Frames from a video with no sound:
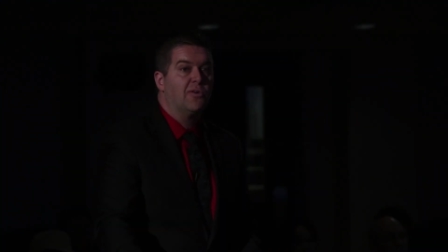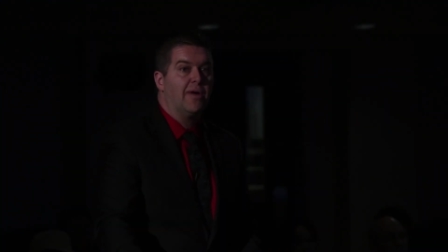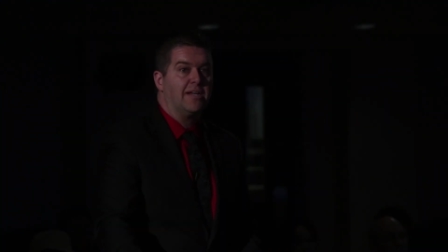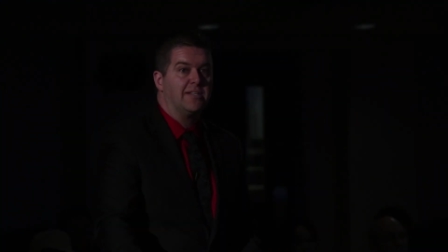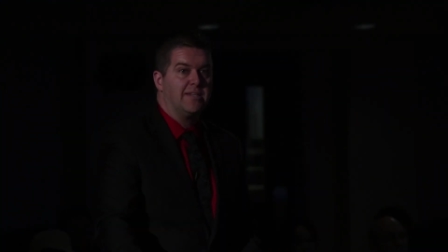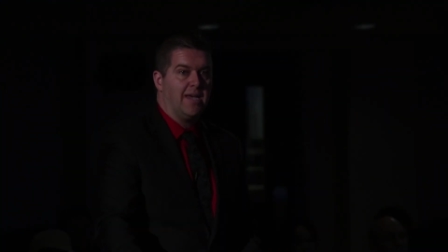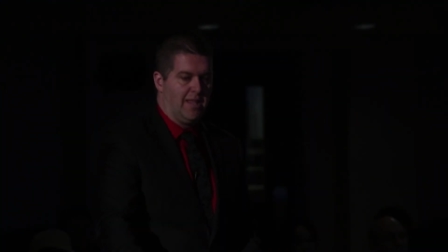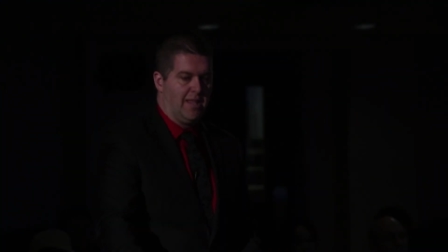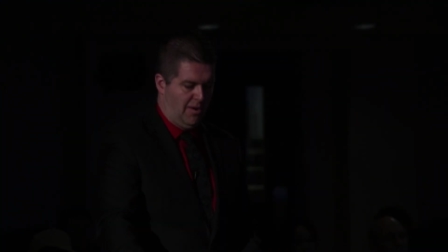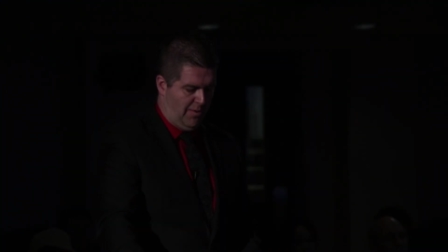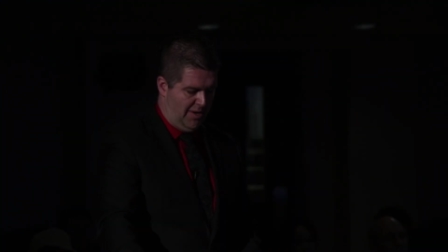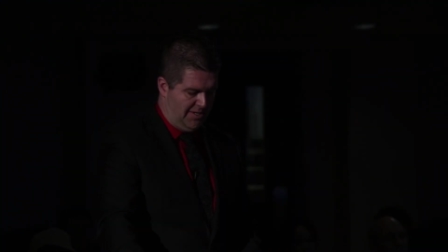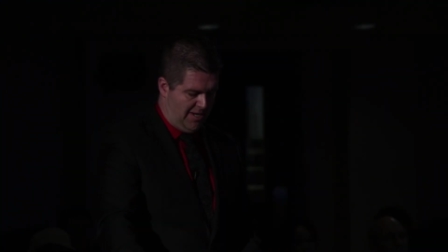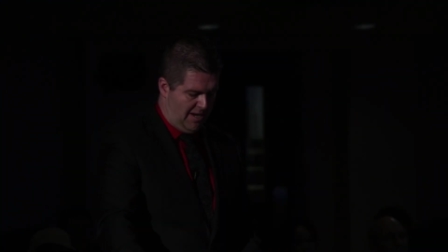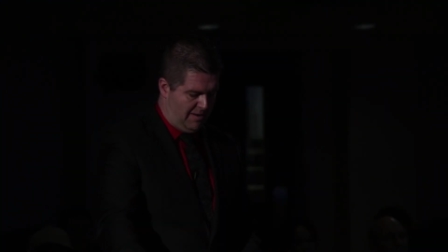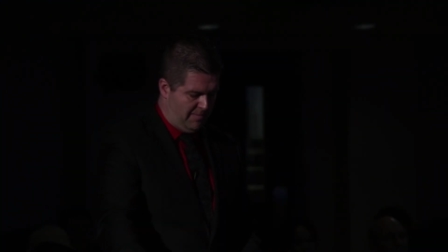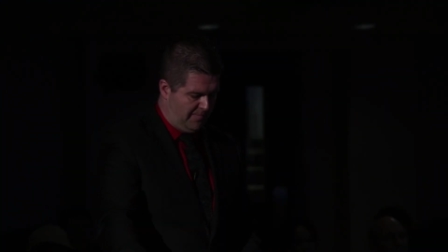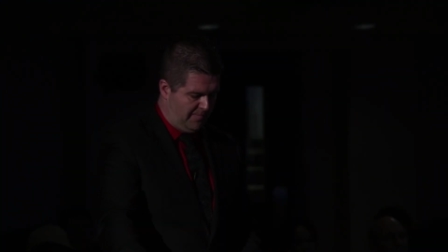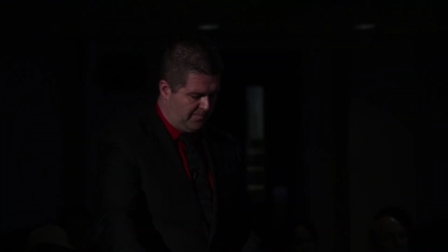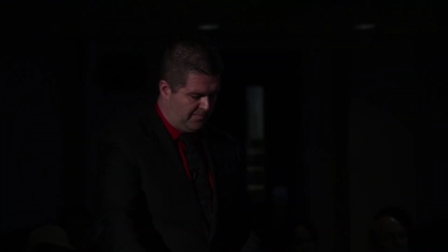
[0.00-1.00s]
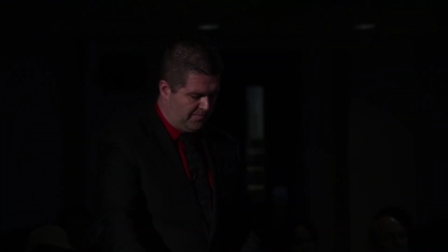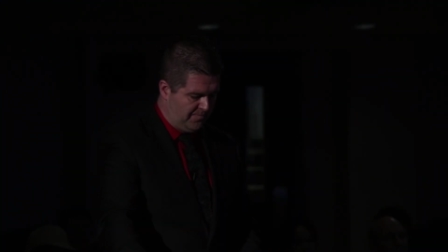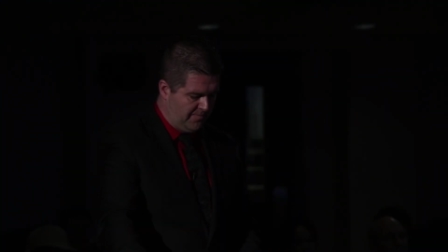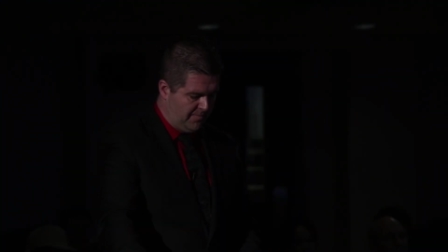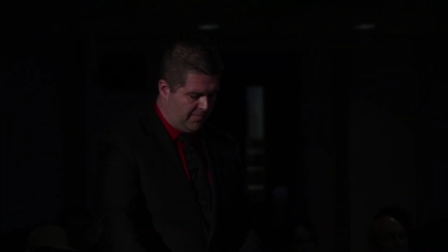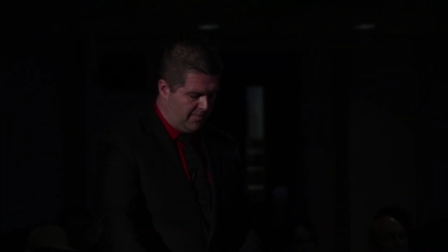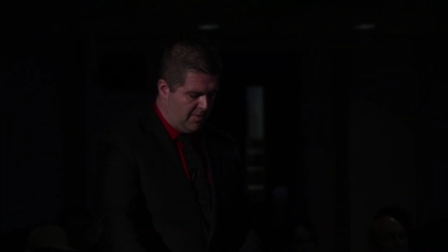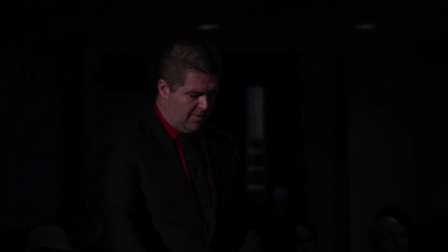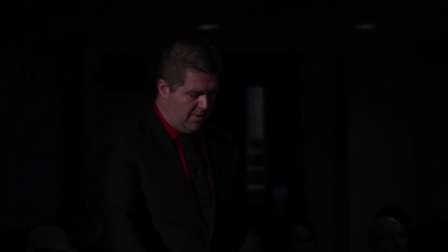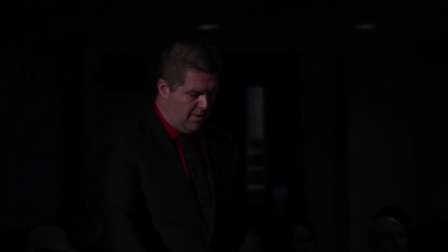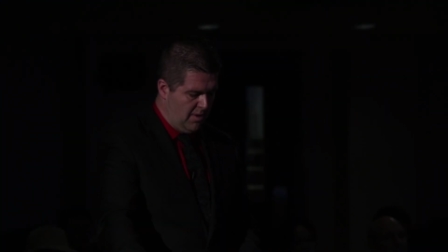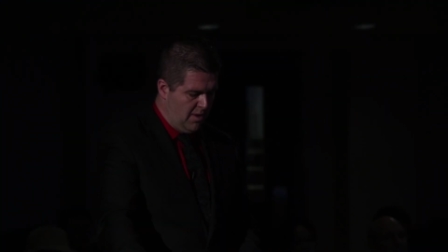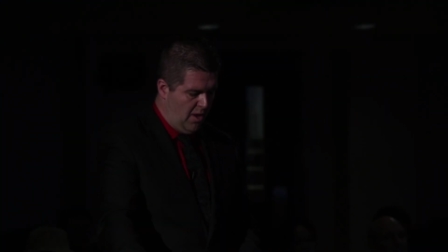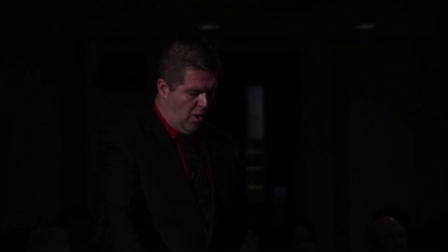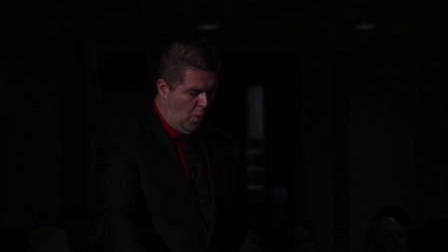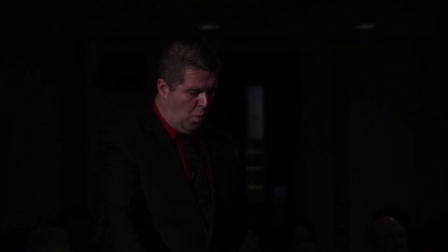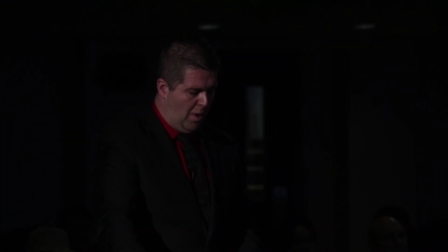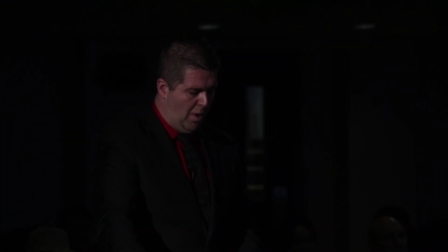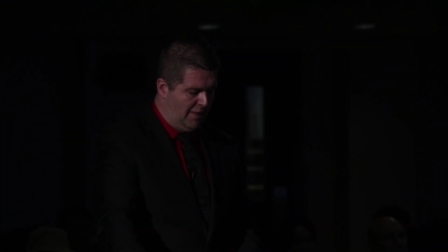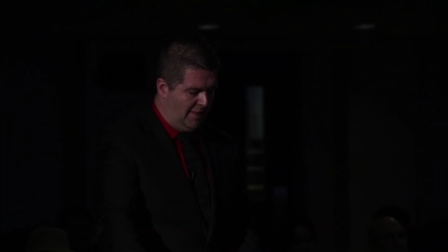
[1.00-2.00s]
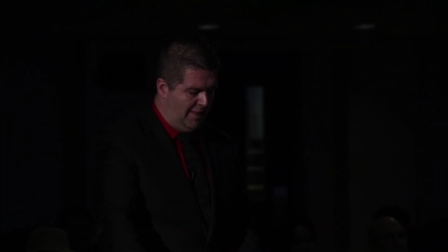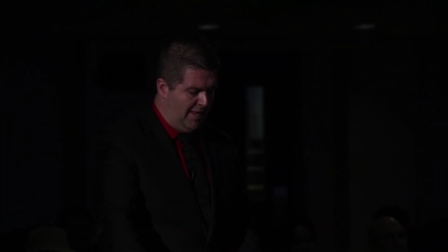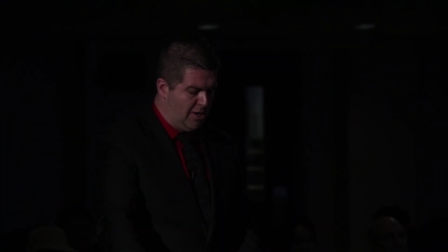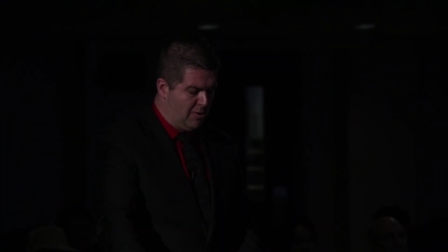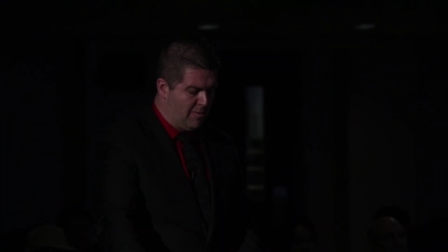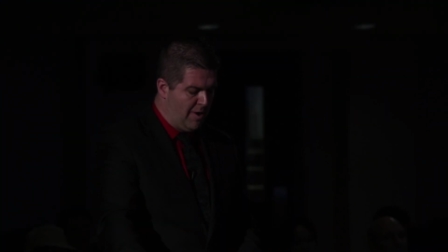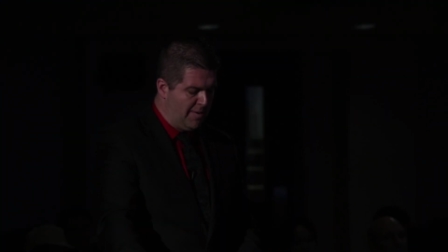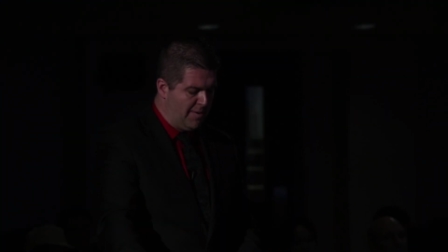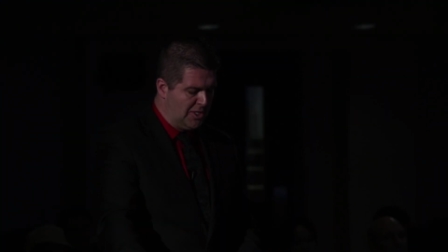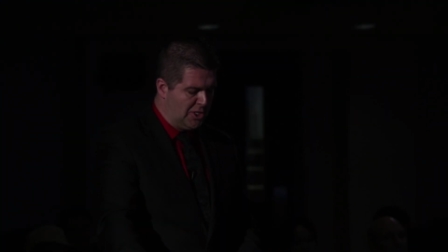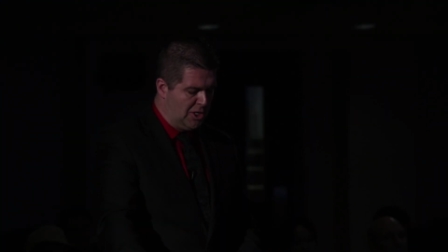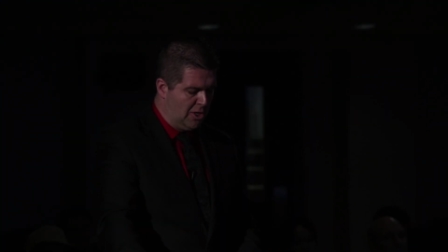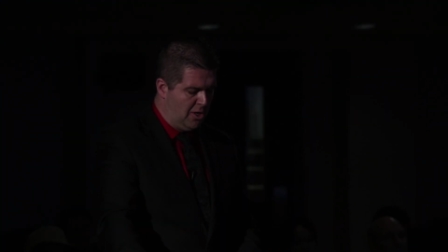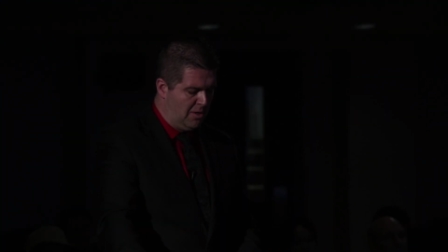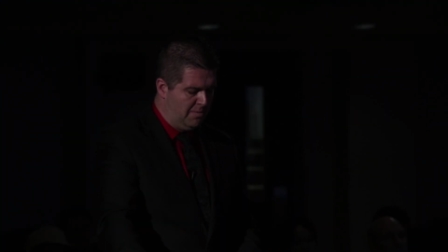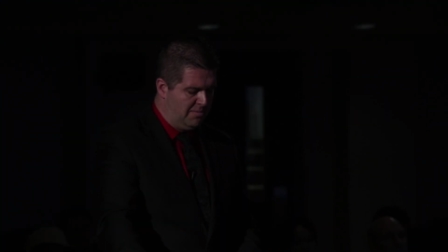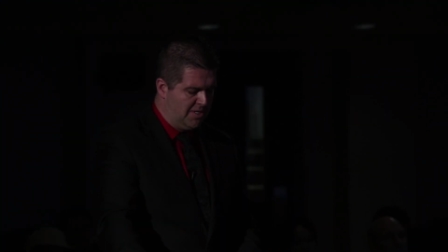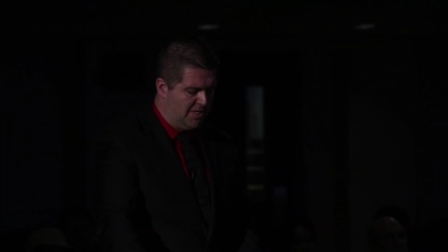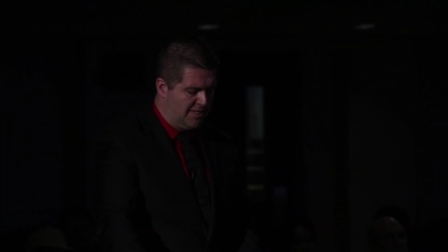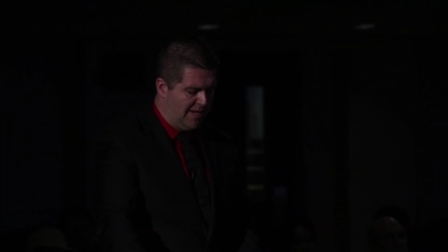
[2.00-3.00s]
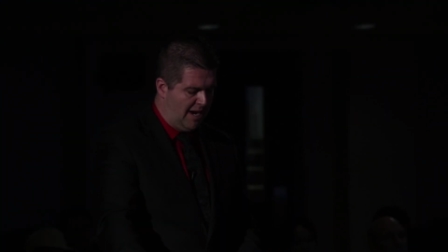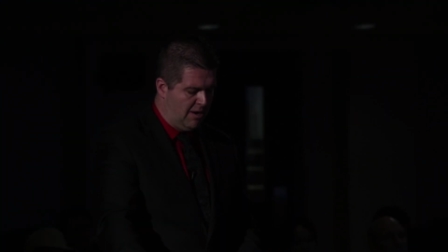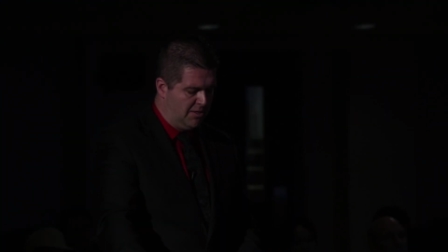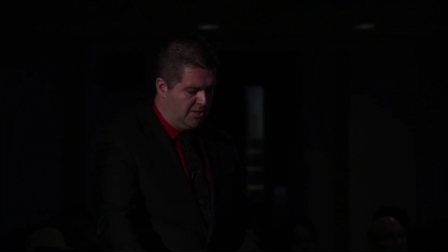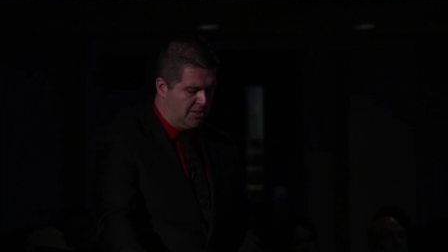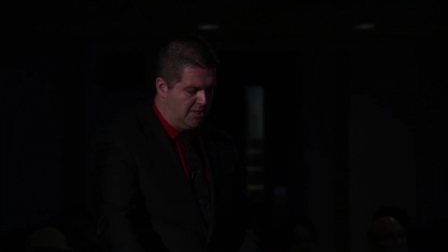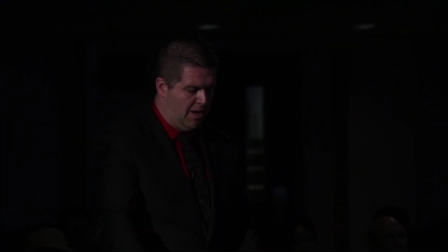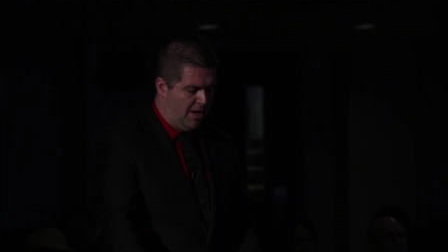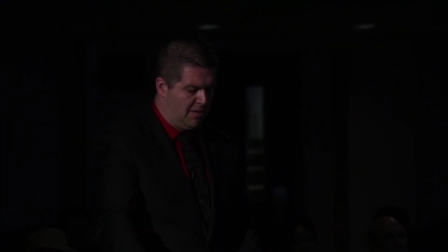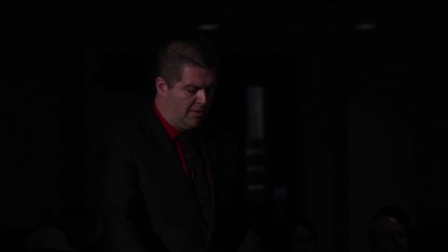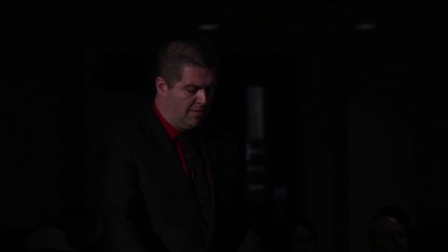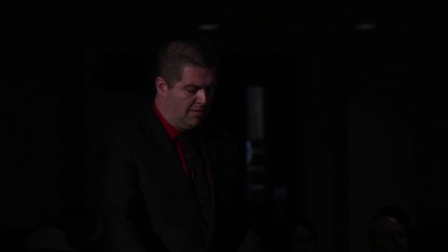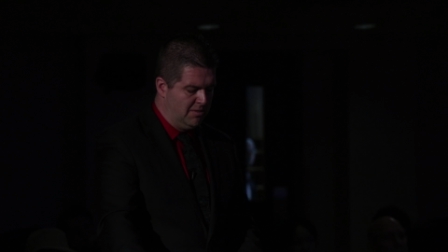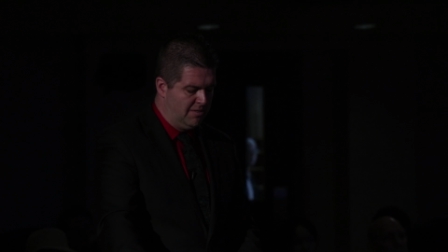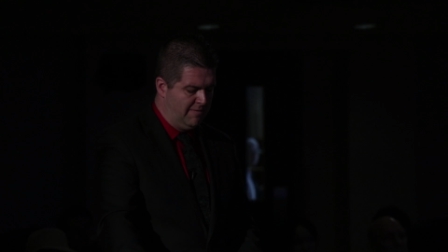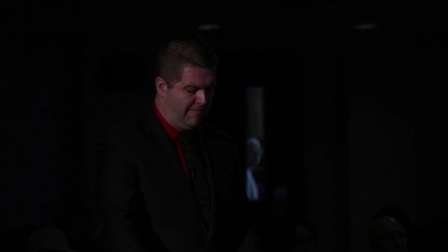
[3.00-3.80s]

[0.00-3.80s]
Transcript: correct, Talia. Well done. What literary term does Aristotle